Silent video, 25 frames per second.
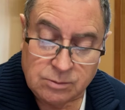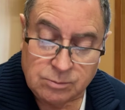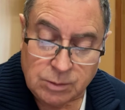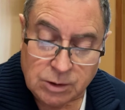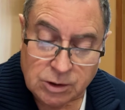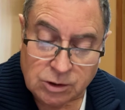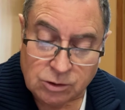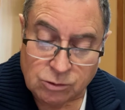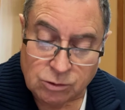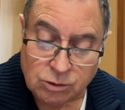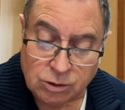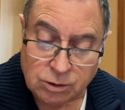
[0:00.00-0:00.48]
May
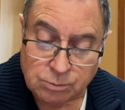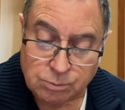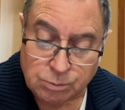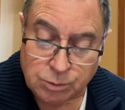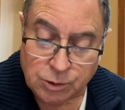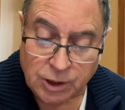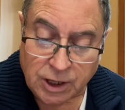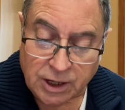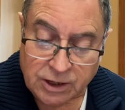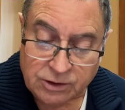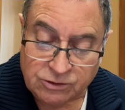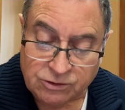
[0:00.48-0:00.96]
the Lord
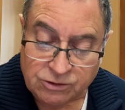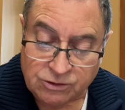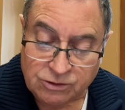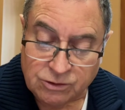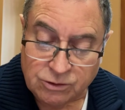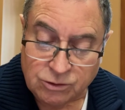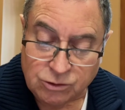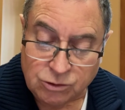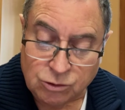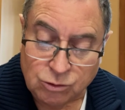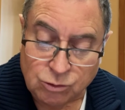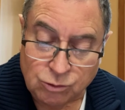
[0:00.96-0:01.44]
bless
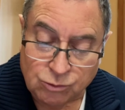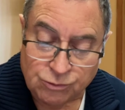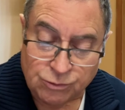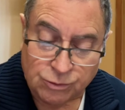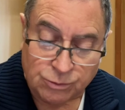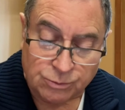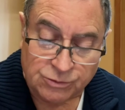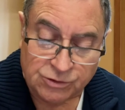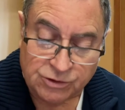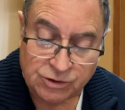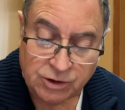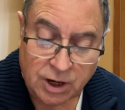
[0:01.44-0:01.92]
you
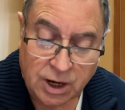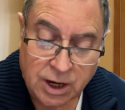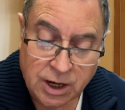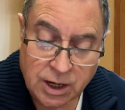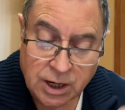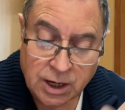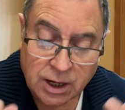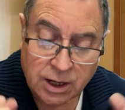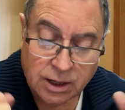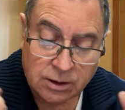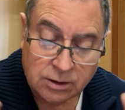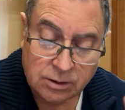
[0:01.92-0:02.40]
from
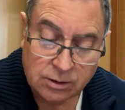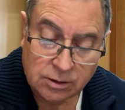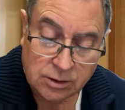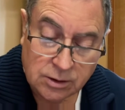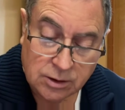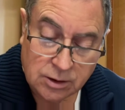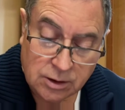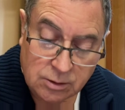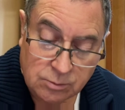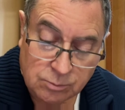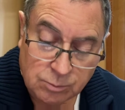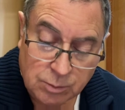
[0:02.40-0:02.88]
Zion.
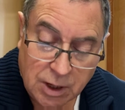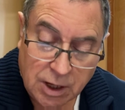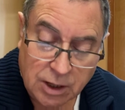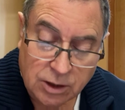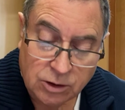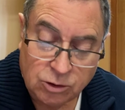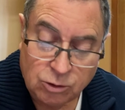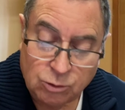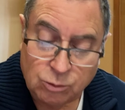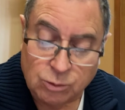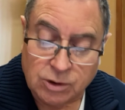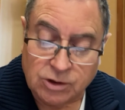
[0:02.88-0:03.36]
May
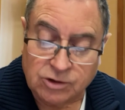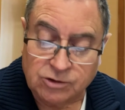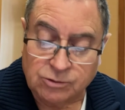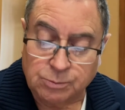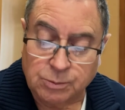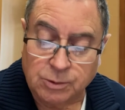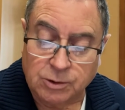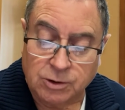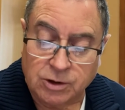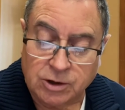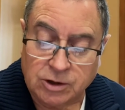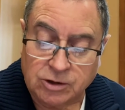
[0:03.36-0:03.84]
you
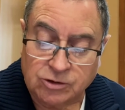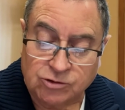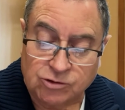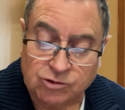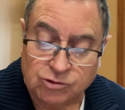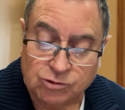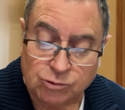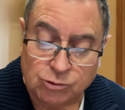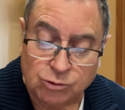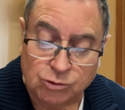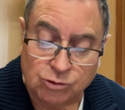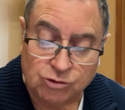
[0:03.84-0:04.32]
experience
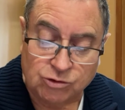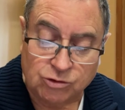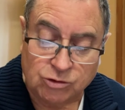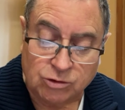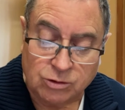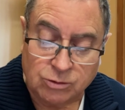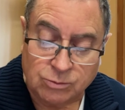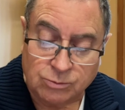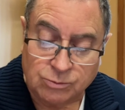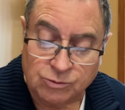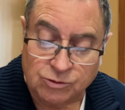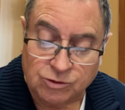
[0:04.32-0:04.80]

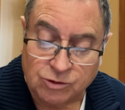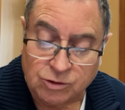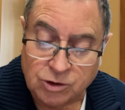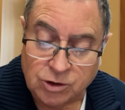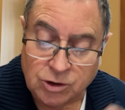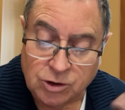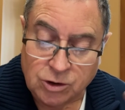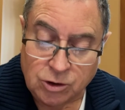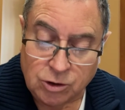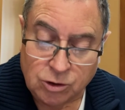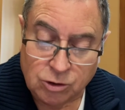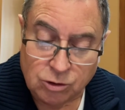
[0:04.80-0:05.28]
Jerusalem's
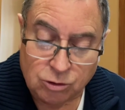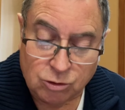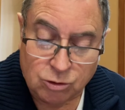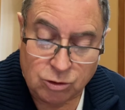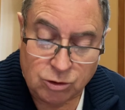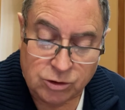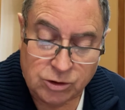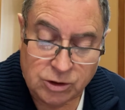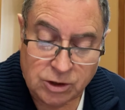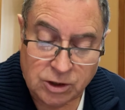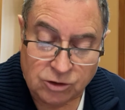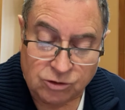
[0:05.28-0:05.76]

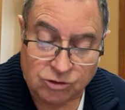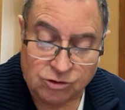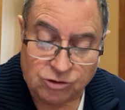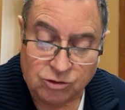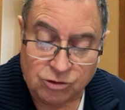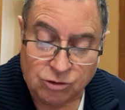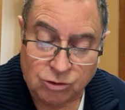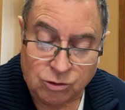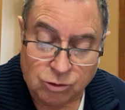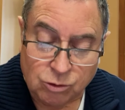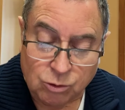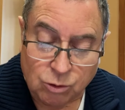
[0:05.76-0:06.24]
goodness
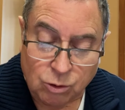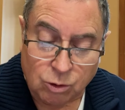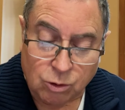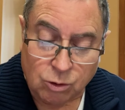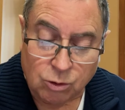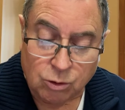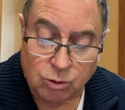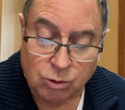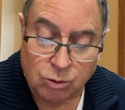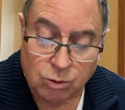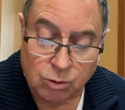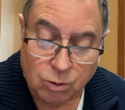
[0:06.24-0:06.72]
your
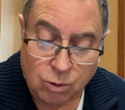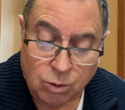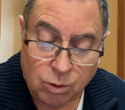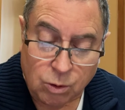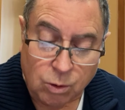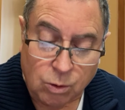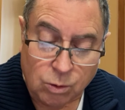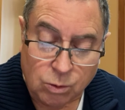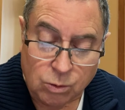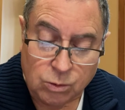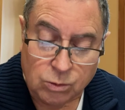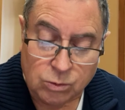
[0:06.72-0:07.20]

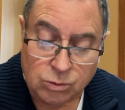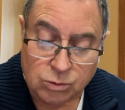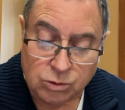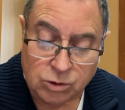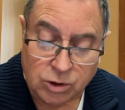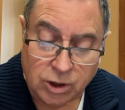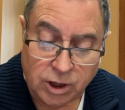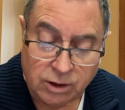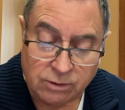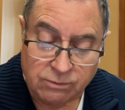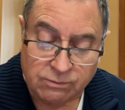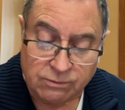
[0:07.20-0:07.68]
whole
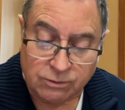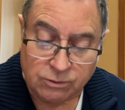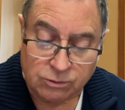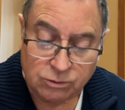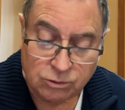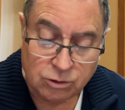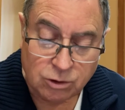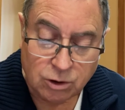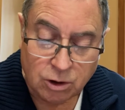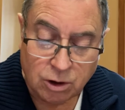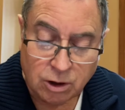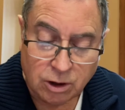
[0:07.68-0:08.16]
life
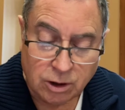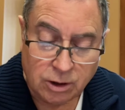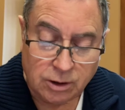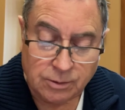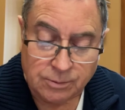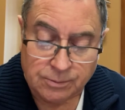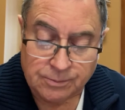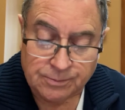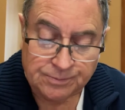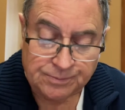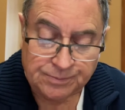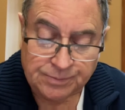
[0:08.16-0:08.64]
long.
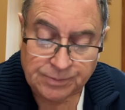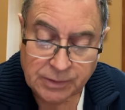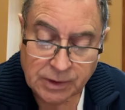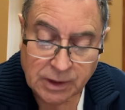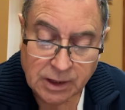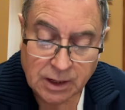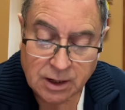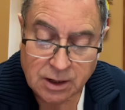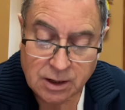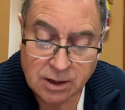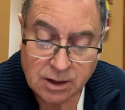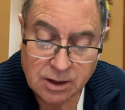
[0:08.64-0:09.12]

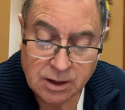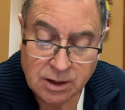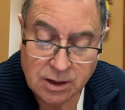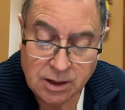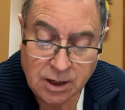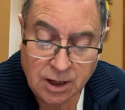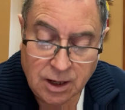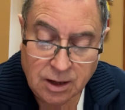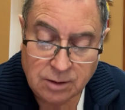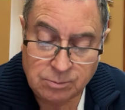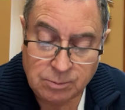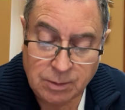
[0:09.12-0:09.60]

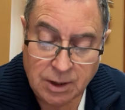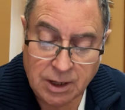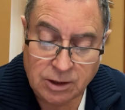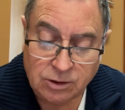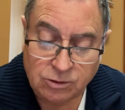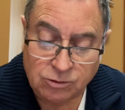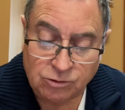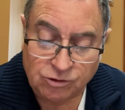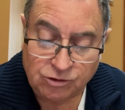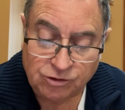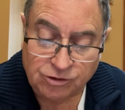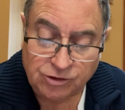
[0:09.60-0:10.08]
And may
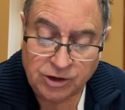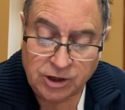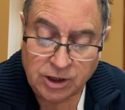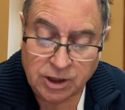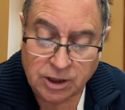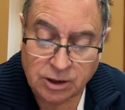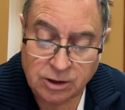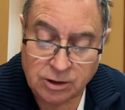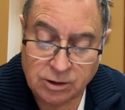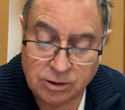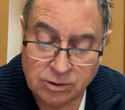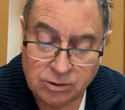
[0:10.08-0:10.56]
you
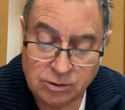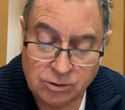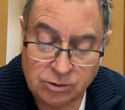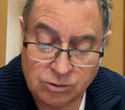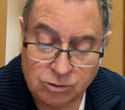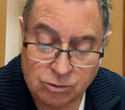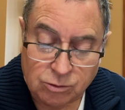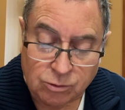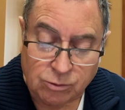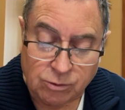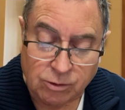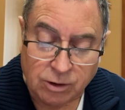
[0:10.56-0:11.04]
see
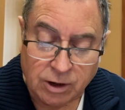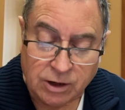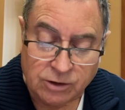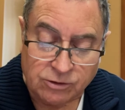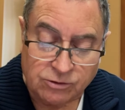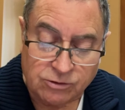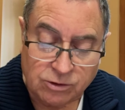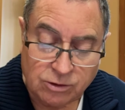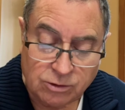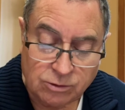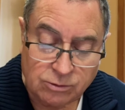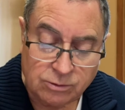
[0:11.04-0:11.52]
your
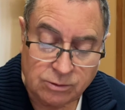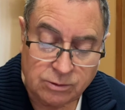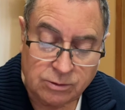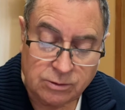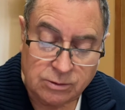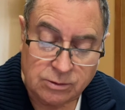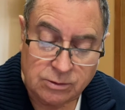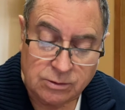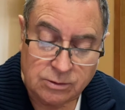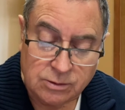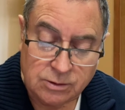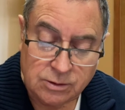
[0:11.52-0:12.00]
grandchildren.
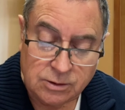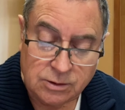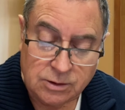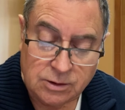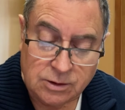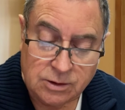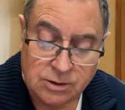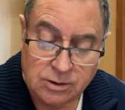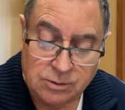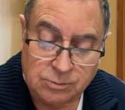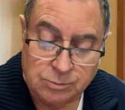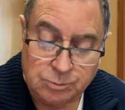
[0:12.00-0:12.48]

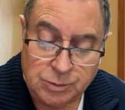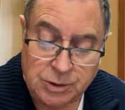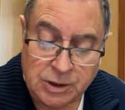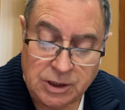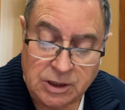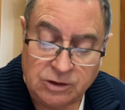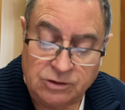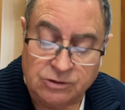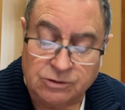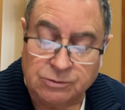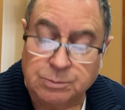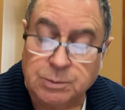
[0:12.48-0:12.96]

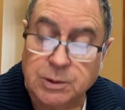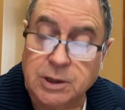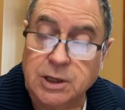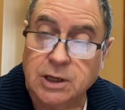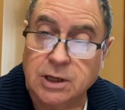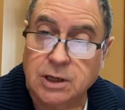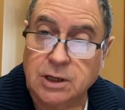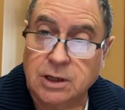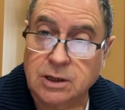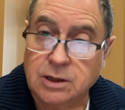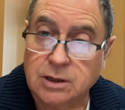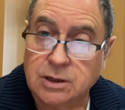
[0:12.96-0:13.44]
Peace
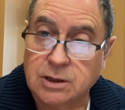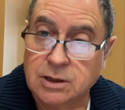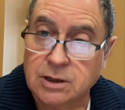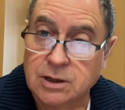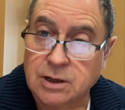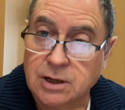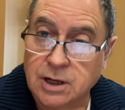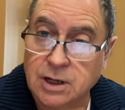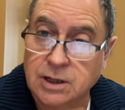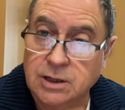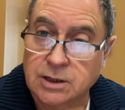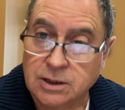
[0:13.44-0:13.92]
be
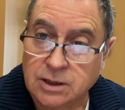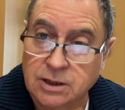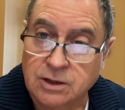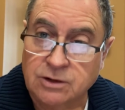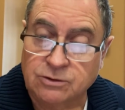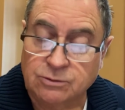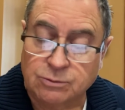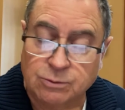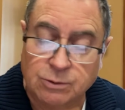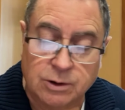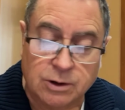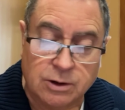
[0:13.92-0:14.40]
on
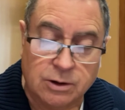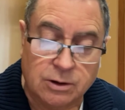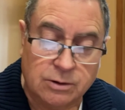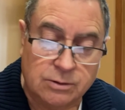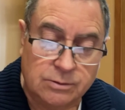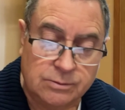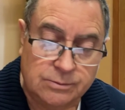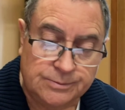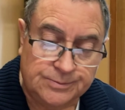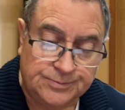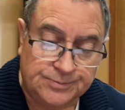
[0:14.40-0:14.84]
Israel.